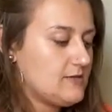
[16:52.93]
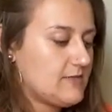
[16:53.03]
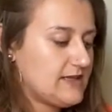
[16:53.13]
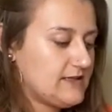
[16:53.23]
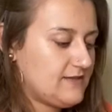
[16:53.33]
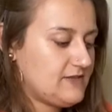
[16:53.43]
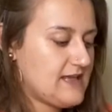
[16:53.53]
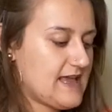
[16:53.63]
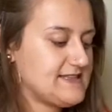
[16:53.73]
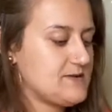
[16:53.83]
My
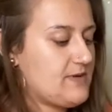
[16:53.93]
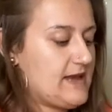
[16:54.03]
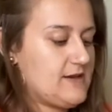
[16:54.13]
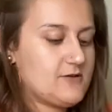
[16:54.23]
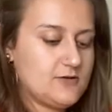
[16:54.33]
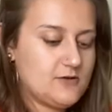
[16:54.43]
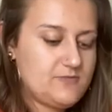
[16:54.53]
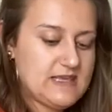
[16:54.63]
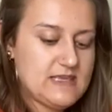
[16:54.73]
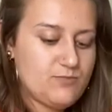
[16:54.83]
lovely Ace of
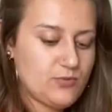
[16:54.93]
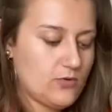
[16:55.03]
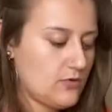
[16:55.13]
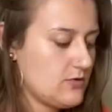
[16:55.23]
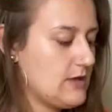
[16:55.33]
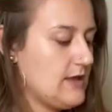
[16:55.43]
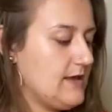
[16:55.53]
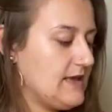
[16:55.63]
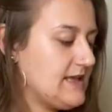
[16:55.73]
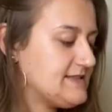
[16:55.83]
Pentacles people
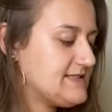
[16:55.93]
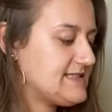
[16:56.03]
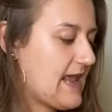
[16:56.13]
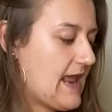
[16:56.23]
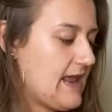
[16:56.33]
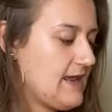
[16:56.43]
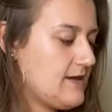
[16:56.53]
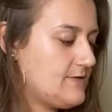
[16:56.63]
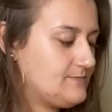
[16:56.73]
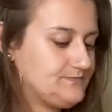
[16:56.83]
can say